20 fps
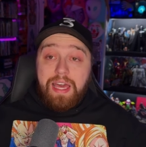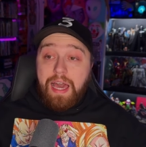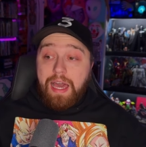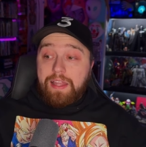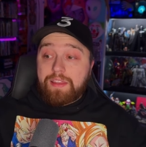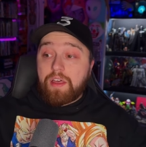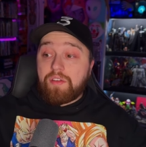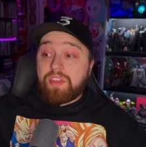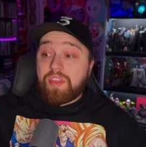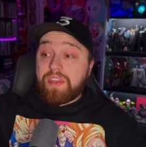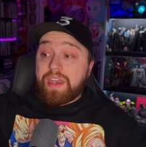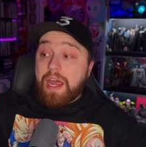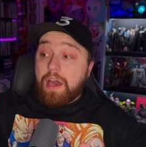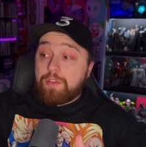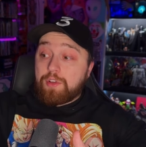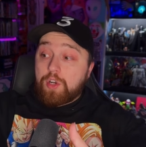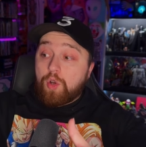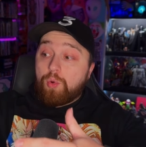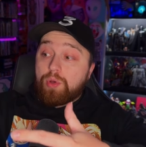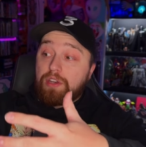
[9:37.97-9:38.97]
I love that now
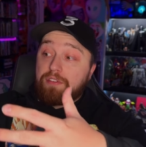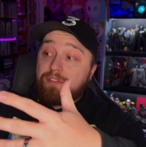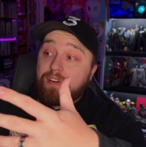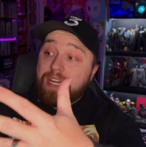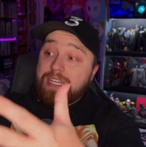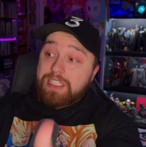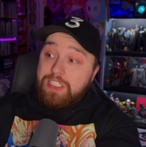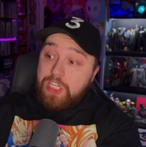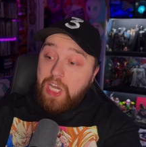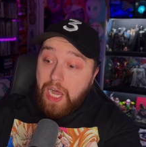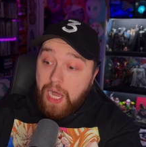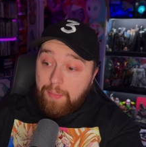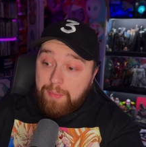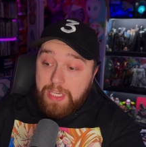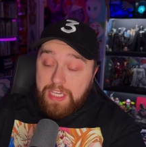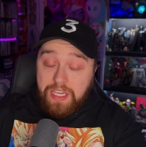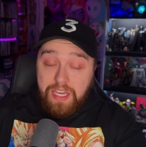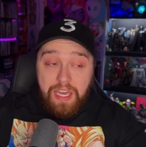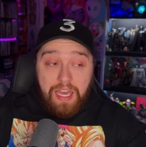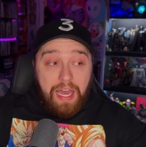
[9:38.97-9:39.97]
they're going to find
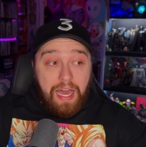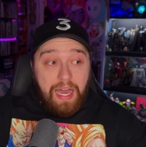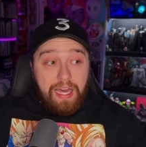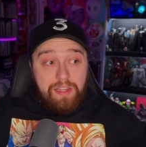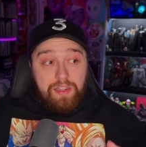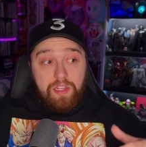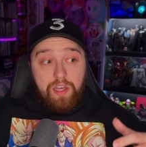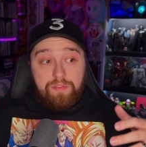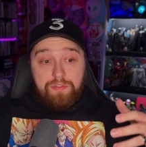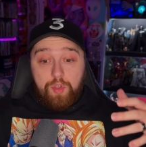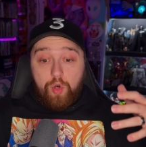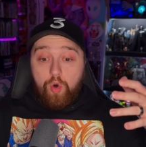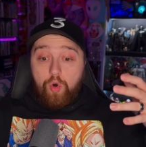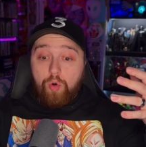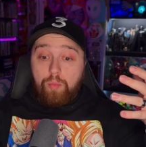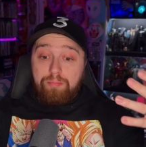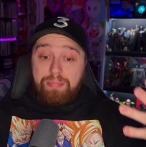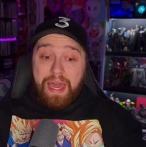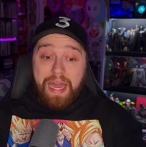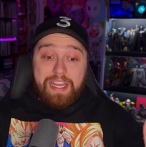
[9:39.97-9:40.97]
Tommy. I love the
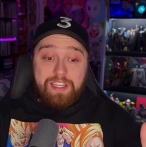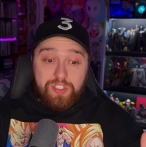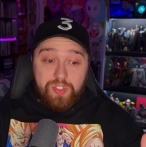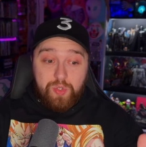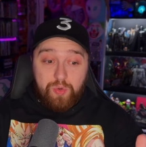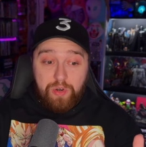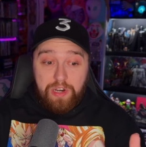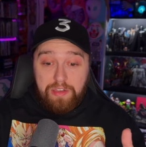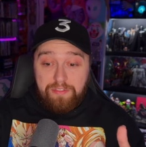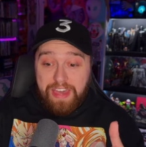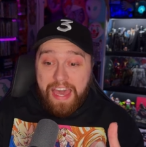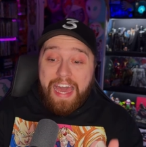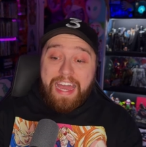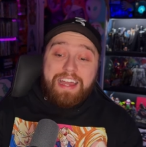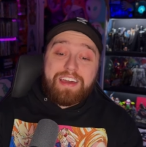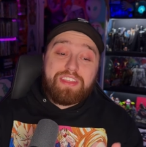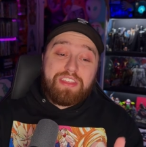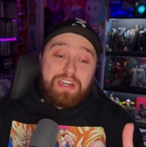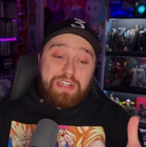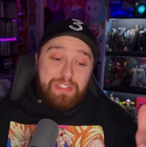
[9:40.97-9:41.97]
whole backstory of
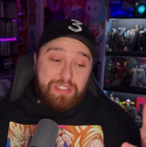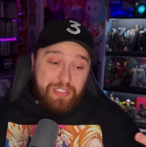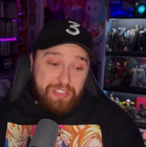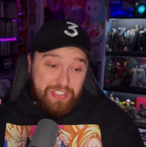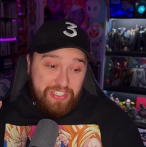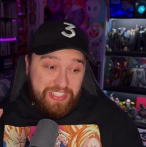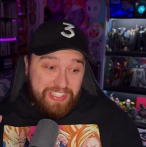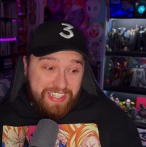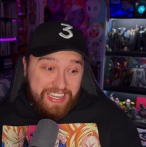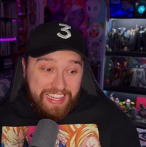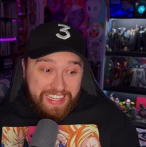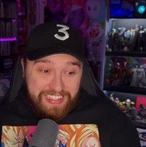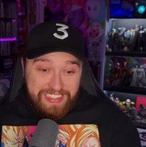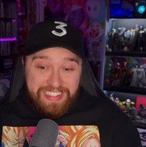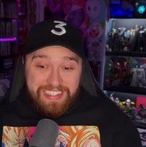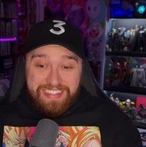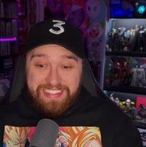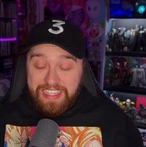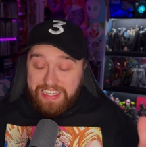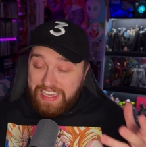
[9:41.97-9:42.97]
Agatha and her son
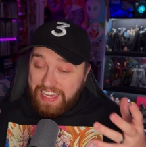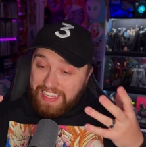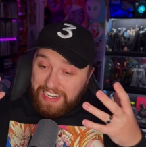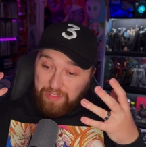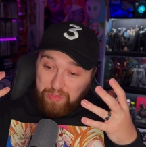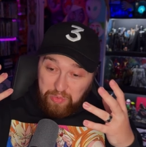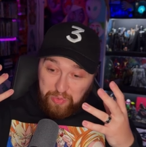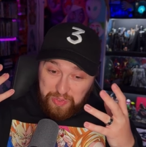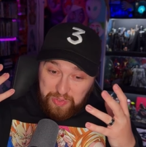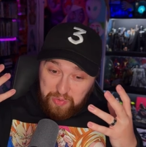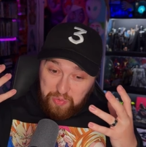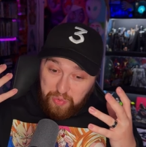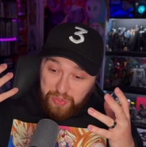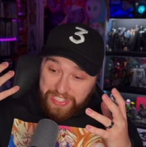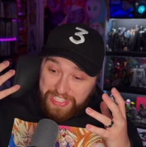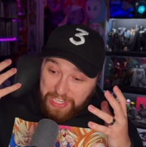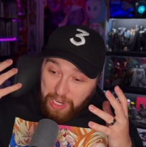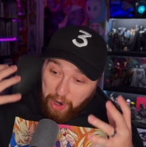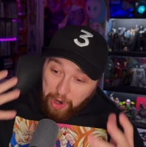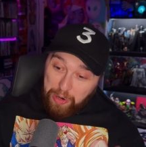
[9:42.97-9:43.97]
Nicholas. That kind of was
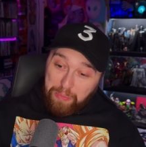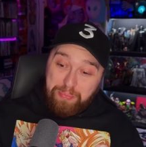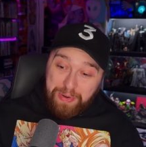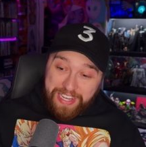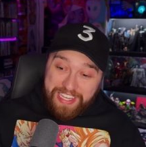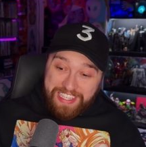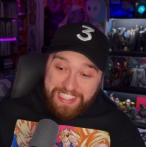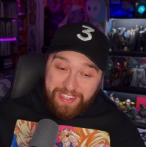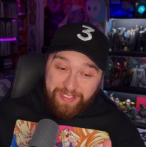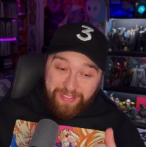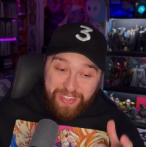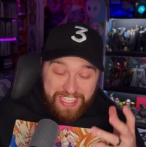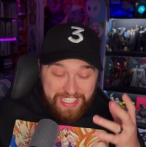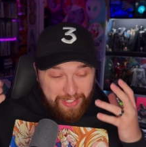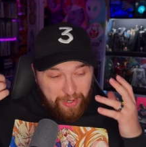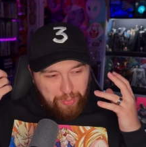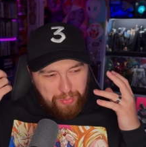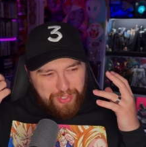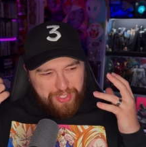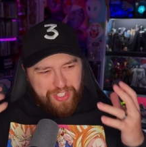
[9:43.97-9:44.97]
really heartbreaking to me and
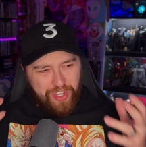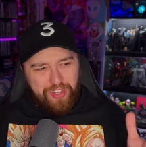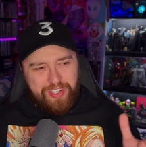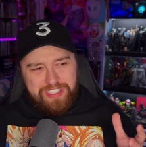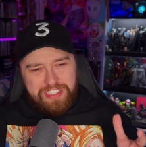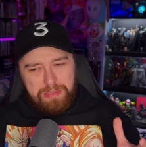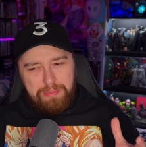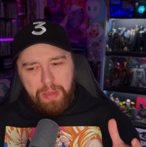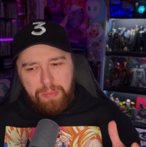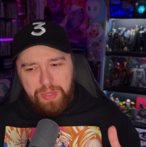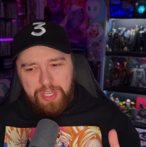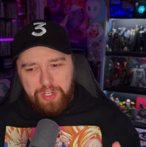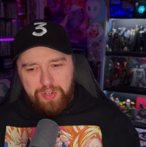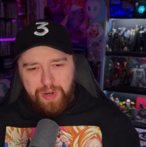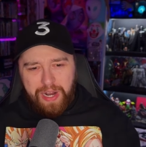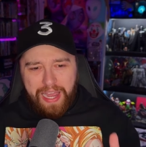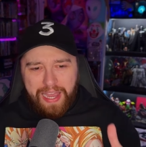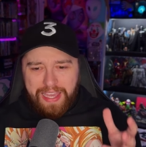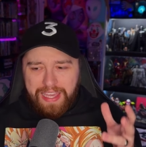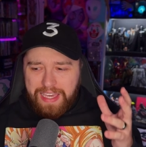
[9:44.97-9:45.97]
almost honestly made me
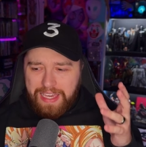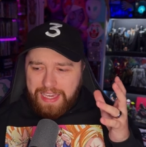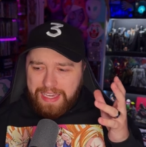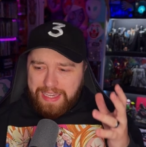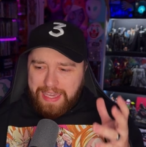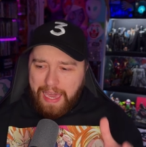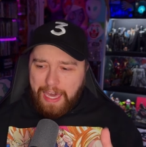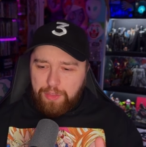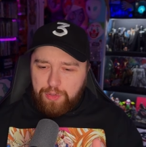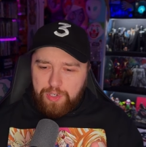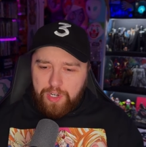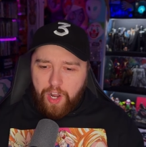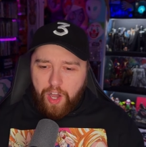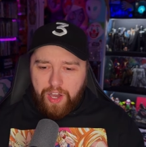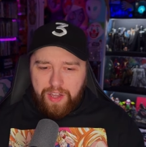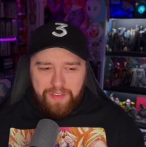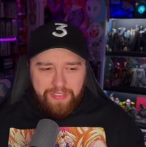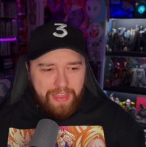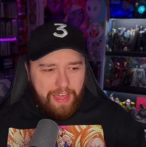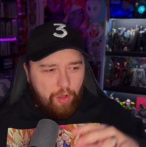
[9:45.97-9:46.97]
cry. Kathryn
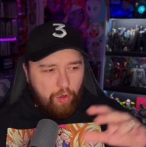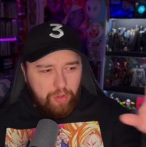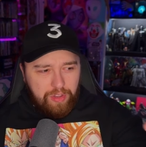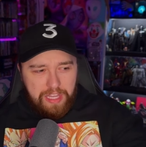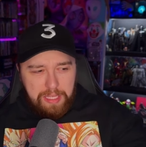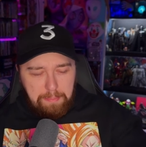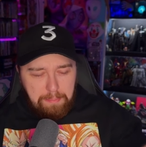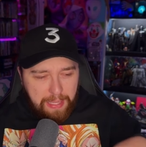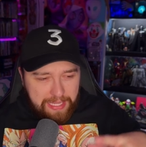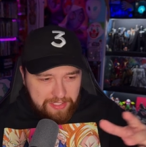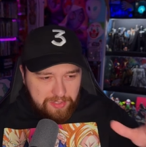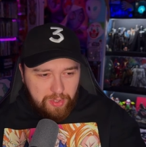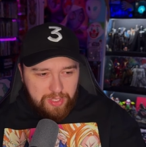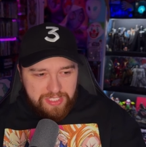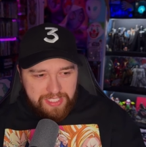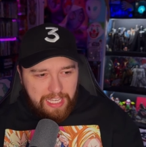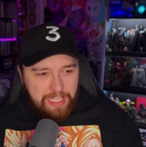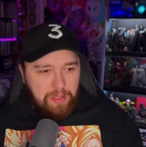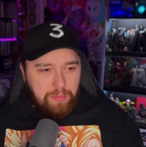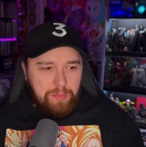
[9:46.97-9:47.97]
Hahn in that whole like mental
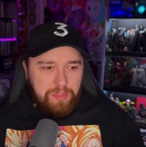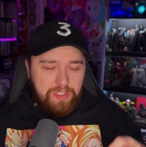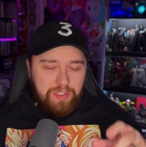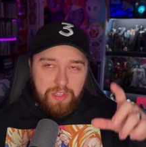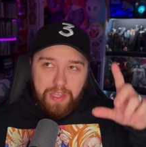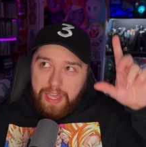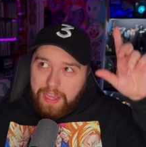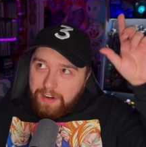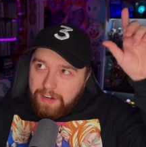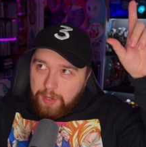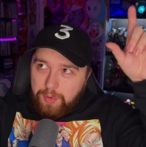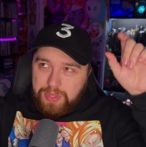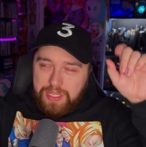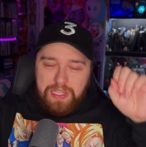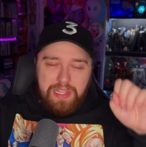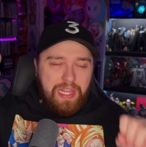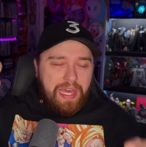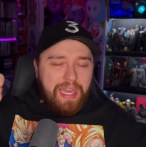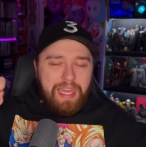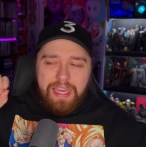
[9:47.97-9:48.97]
asylum area with the
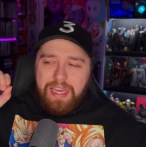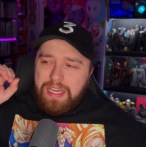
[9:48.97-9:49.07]
light.